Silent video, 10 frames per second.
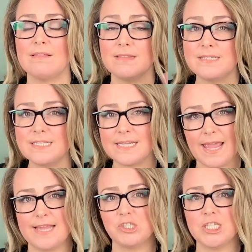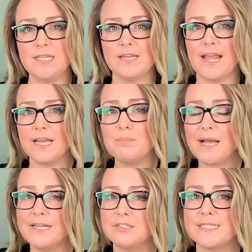listing agent and a
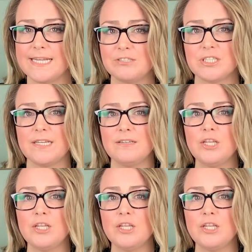buyer's agent.